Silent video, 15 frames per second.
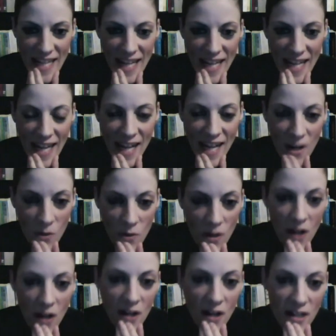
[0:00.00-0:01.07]
how
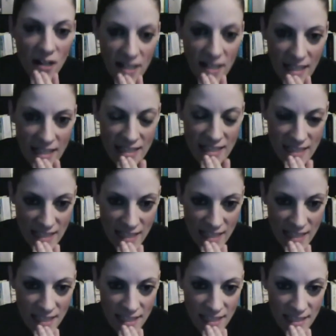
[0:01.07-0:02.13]
hard is it,
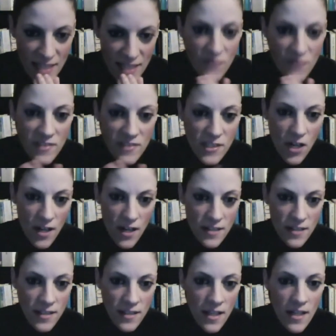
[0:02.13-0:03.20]
if it's
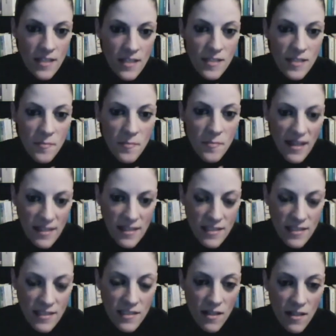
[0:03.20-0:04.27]
hard, to
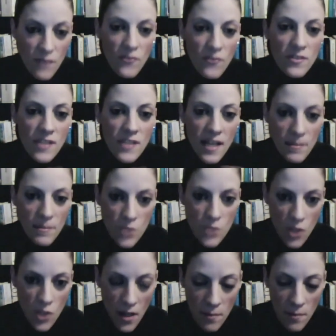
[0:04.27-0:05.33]
balance a full-time
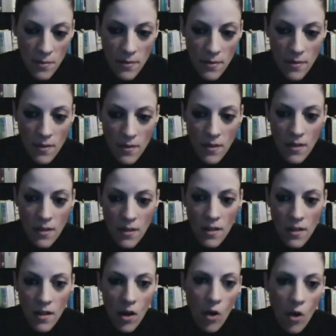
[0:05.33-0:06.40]
job,
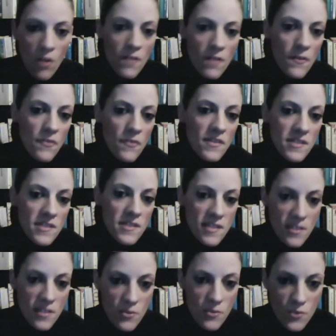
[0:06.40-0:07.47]
all the things
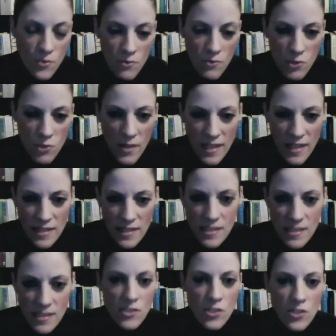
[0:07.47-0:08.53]
that you do, training
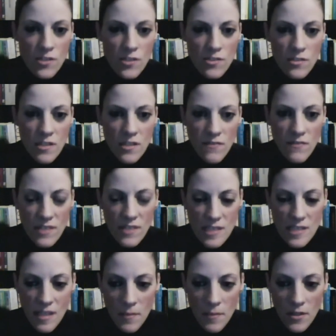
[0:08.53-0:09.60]
teachers, giving
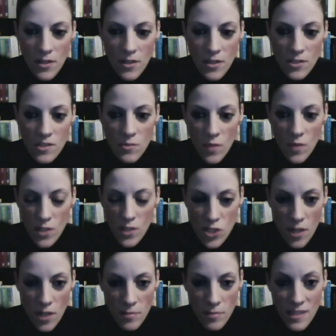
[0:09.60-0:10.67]
seminars and
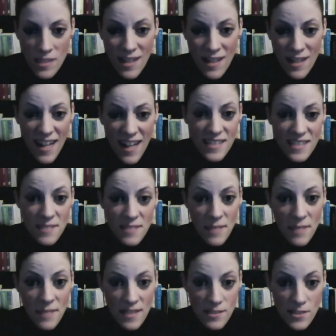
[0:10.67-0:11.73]
workshops, and the
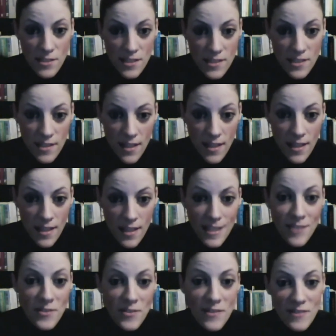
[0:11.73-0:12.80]
master's? Can
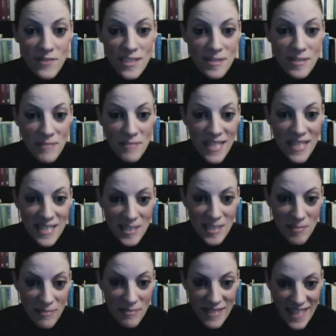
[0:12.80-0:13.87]
you give some hints,
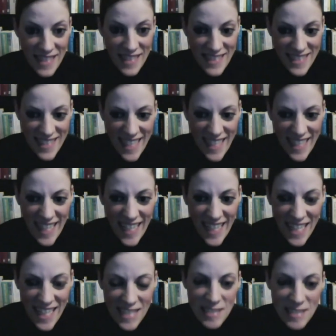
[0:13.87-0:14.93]
please?
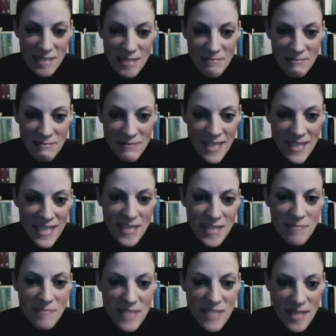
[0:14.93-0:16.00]
Some
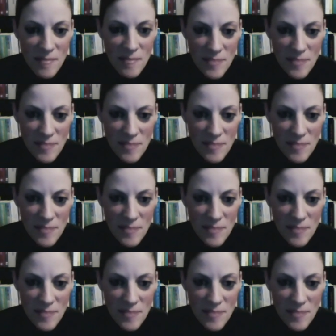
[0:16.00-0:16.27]
tips.